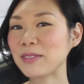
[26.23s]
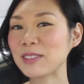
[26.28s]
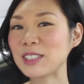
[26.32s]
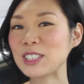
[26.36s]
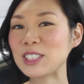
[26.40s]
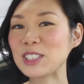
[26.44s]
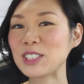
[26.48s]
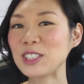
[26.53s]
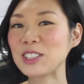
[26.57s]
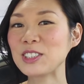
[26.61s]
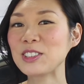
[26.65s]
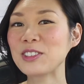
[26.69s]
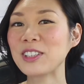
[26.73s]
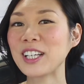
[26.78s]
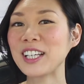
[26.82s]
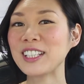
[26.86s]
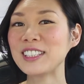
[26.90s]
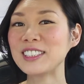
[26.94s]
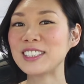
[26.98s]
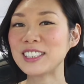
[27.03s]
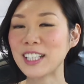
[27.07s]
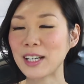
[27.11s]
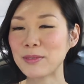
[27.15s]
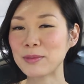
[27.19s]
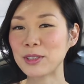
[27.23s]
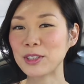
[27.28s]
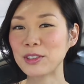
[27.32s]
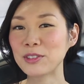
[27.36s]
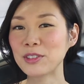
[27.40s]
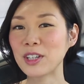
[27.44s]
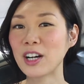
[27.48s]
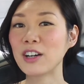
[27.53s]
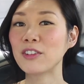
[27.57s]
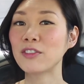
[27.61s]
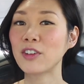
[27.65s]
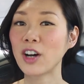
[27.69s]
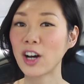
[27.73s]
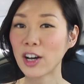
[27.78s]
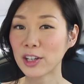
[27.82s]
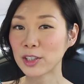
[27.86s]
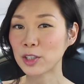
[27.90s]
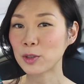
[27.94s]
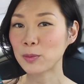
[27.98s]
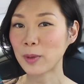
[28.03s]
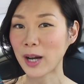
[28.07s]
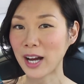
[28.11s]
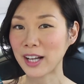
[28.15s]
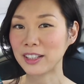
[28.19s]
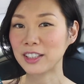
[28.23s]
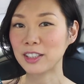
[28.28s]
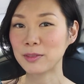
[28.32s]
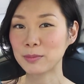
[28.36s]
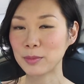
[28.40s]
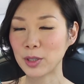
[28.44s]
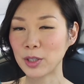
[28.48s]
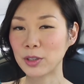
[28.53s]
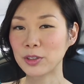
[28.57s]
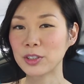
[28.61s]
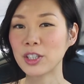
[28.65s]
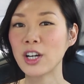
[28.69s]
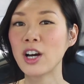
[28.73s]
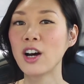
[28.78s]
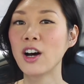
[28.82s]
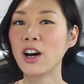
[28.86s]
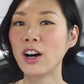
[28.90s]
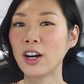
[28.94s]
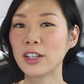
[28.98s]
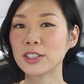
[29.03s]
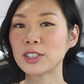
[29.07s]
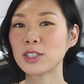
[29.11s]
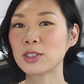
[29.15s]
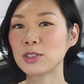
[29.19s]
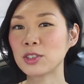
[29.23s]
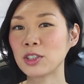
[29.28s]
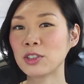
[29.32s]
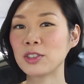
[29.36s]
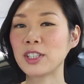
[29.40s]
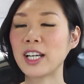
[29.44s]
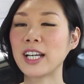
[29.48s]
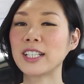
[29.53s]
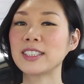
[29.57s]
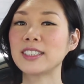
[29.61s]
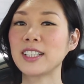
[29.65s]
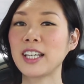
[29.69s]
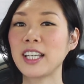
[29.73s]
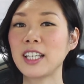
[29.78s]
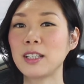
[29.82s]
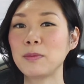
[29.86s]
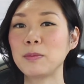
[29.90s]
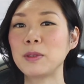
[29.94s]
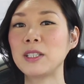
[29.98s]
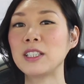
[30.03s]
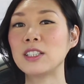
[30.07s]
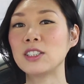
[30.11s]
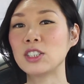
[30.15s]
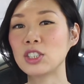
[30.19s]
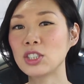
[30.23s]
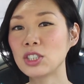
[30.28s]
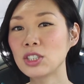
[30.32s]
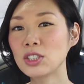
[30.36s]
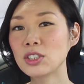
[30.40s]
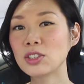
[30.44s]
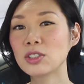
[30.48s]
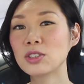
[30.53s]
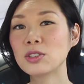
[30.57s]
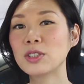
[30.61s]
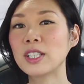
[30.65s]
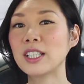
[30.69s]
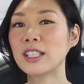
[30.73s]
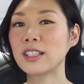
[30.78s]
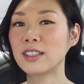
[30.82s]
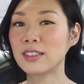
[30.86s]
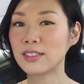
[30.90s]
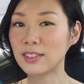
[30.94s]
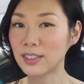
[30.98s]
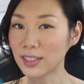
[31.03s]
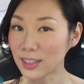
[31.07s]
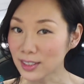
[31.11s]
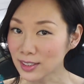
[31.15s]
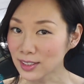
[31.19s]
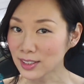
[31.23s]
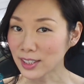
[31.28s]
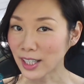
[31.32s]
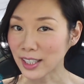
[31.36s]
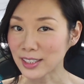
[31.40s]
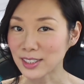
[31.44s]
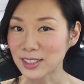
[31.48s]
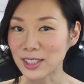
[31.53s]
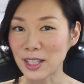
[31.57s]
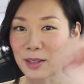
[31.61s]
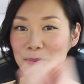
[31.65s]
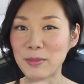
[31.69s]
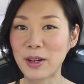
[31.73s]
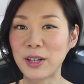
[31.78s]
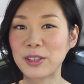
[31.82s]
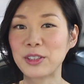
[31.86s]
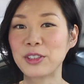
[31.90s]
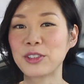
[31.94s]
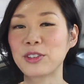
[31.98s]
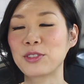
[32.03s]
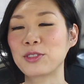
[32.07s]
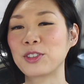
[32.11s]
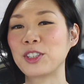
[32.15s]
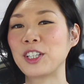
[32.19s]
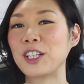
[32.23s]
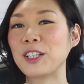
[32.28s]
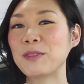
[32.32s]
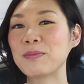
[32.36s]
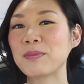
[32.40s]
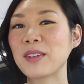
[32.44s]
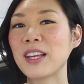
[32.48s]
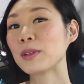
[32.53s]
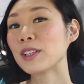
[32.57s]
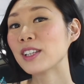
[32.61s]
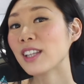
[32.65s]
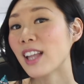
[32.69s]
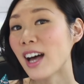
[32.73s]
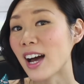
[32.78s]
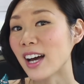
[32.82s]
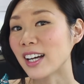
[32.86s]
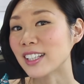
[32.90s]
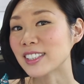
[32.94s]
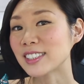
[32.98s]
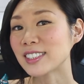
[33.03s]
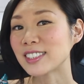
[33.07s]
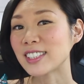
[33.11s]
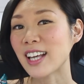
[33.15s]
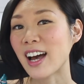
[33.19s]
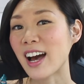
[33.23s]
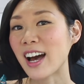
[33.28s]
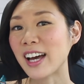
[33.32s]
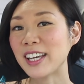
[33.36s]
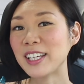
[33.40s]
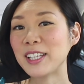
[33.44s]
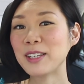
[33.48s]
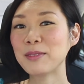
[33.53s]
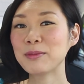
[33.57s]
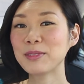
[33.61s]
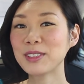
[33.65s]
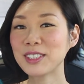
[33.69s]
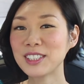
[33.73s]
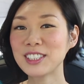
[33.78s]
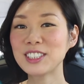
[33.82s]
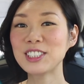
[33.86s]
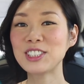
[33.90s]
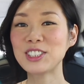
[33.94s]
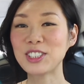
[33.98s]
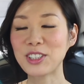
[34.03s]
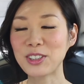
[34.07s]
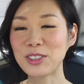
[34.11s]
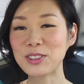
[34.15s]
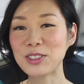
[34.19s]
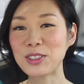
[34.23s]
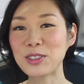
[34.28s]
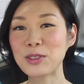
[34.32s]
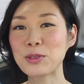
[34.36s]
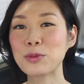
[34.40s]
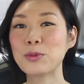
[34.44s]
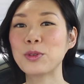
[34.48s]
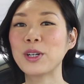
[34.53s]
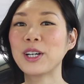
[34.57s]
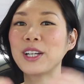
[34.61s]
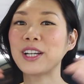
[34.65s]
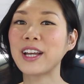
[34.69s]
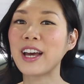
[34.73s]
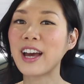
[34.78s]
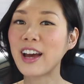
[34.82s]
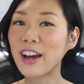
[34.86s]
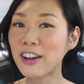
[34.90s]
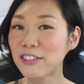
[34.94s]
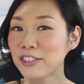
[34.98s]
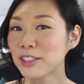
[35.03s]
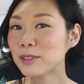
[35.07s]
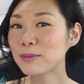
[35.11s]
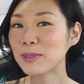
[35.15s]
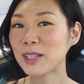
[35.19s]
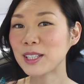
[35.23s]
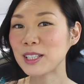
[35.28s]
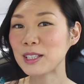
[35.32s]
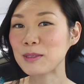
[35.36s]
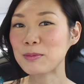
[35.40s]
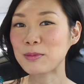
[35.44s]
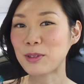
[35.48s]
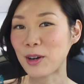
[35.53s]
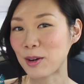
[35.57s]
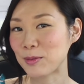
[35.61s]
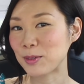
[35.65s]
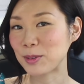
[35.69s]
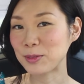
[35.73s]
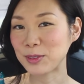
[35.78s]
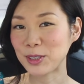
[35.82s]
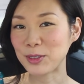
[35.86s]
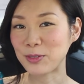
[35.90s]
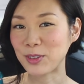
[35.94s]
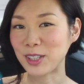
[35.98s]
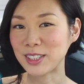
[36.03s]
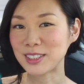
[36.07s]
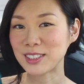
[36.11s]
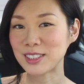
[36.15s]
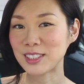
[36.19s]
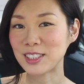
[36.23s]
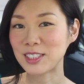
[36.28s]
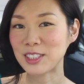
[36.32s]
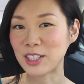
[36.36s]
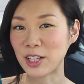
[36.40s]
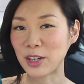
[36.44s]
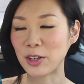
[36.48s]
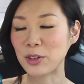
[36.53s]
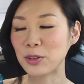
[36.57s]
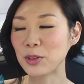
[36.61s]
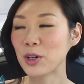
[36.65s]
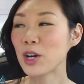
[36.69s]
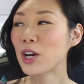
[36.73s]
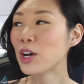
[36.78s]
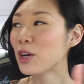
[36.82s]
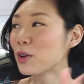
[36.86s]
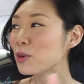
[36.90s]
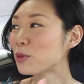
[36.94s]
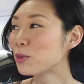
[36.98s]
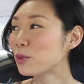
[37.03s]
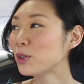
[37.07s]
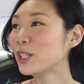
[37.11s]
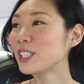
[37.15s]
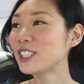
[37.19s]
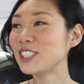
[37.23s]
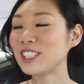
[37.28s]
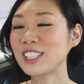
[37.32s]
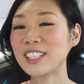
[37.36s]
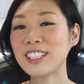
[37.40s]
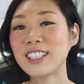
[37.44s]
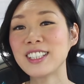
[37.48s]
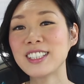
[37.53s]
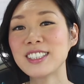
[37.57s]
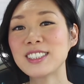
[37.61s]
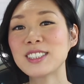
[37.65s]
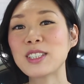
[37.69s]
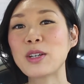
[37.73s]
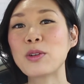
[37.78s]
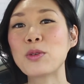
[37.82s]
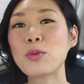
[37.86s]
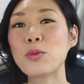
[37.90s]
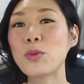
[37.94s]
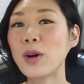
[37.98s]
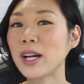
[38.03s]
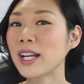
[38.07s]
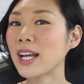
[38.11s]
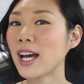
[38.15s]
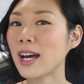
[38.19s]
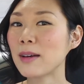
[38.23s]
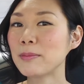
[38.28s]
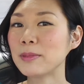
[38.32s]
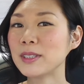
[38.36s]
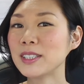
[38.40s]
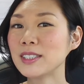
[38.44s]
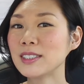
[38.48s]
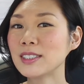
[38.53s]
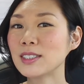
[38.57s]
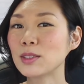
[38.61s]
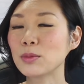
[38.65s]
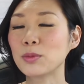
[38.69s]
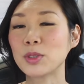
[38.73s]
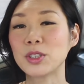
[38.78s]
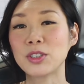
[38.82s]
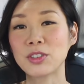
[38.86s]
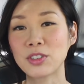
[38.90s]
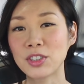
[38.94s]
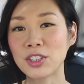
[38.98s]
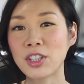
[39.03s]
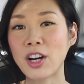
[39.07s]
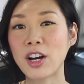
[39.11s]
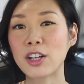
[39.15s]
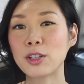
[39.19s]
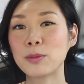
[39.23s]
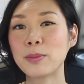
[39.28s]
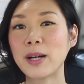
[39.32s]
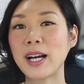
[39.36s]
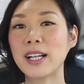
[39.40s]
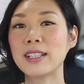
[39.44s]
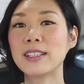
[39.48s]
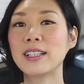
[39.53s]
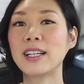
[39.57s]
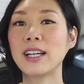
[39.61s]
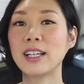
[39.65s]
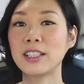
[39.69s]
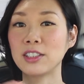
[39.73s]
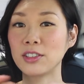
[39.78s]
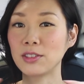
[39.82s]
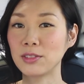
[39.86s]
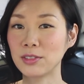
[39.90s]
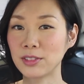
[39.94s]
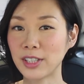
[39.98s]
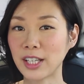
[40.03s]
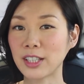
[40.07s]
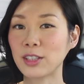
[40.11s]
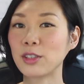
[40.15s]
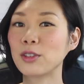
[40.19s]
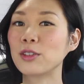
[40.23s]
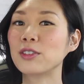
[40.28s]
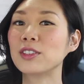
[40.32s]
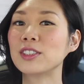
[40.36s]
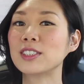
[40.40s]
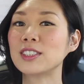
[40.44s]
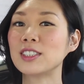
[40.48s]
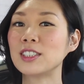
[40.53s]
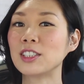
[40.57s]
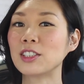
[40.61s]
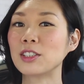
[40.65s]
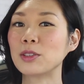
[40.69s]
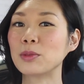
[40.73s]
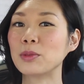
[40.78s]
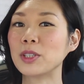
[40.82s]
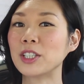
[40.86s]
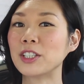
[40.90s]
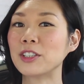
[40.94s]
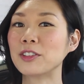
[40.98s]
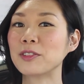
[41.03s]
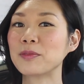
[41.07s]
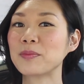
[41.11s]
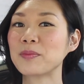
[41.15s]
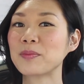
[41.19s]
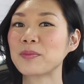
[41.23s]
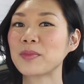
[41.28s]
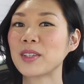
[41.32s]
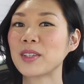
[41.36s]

I'm going to show you a demo of Autopilot mode, also known as AP2, in this Tesla Model 3. Plus, I am going to show you what everybody probably wants to know, which is what happens when you're in Autopilot and you let go of the steering wheel.